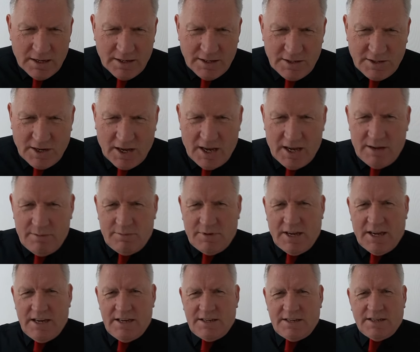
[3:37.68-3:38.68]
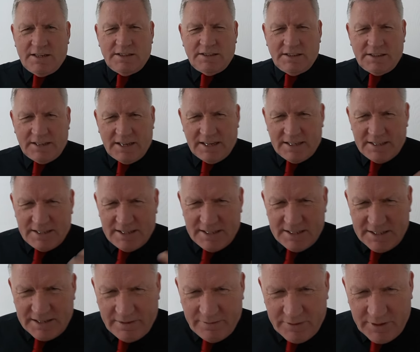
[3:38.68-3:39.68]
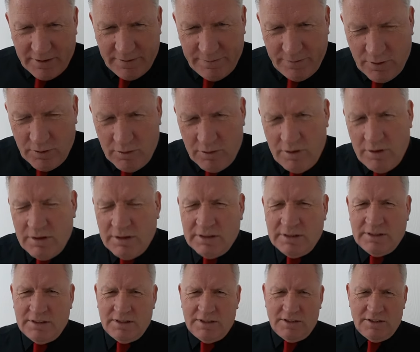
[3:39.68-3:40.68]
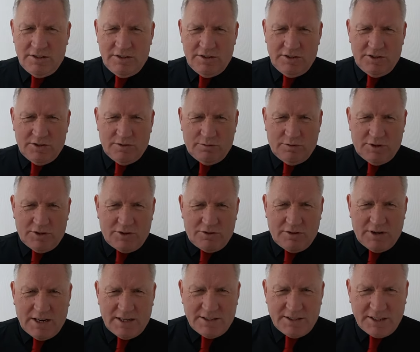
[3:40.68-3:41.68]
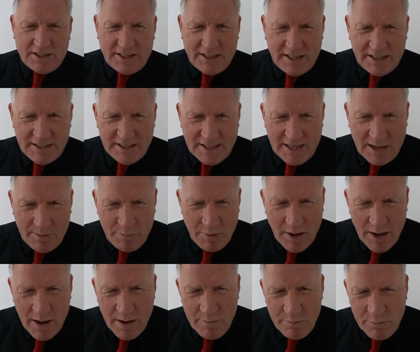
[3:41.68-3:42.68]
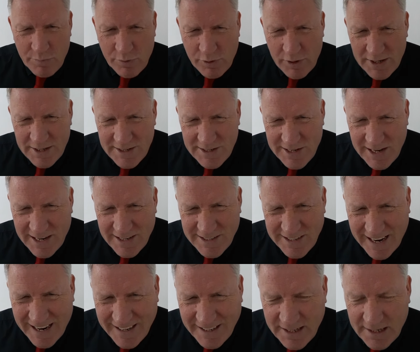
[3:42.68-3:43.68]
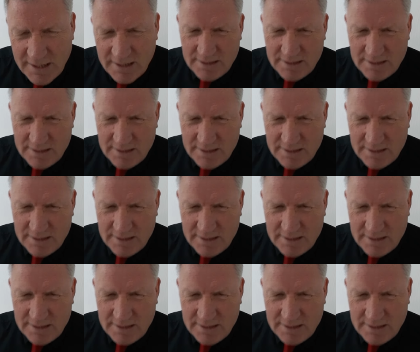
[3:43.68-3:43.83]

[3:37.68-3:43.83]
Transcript: Same date, 1974, someone tries to kidnap Princess Anne.